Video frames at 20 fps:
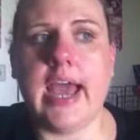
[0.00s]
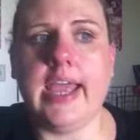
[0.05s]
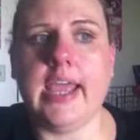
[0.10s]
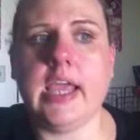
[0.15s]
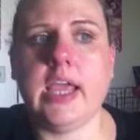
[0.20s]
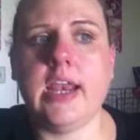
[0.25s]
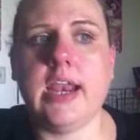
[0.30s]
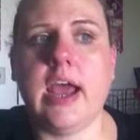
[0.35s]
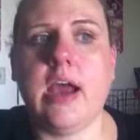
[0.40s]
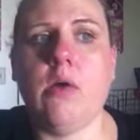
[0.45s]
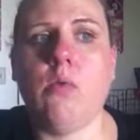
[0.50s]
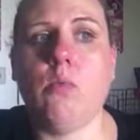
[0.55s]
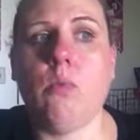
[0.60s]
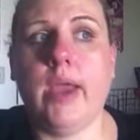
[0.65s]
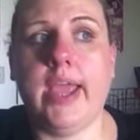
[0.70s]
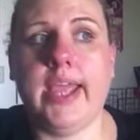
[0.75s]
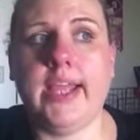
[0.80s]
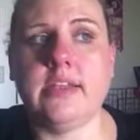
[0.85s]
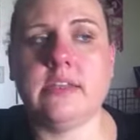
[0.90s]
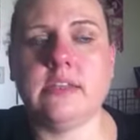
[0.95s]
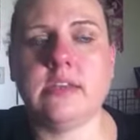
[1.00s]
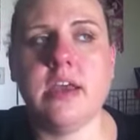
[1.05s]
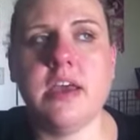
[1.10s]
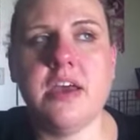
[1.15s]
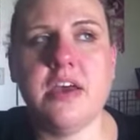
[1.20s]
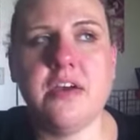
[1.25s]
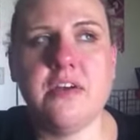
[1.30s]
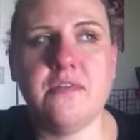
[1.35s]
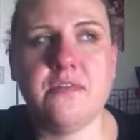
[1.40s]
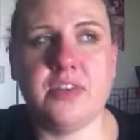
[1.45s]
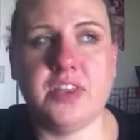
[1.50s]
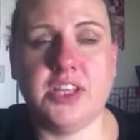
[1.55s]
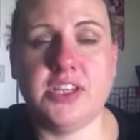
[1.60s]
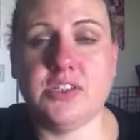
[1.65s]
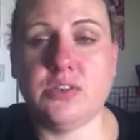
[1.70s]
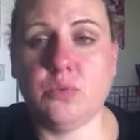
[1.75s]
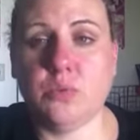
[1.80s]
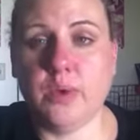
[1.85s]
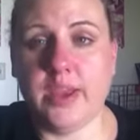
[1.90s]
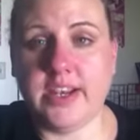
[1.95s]
I cannot wait for
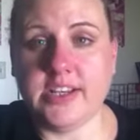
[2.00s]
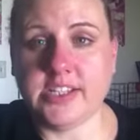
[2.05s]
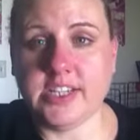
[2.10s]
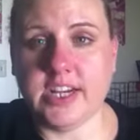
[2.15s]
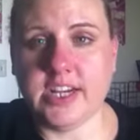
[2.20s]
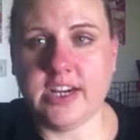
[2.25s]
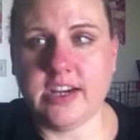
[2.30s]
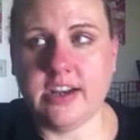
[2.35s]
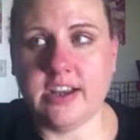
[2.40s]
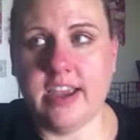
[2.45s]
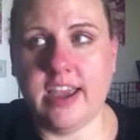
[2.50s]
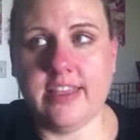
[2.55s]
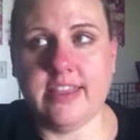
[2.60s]
this winter,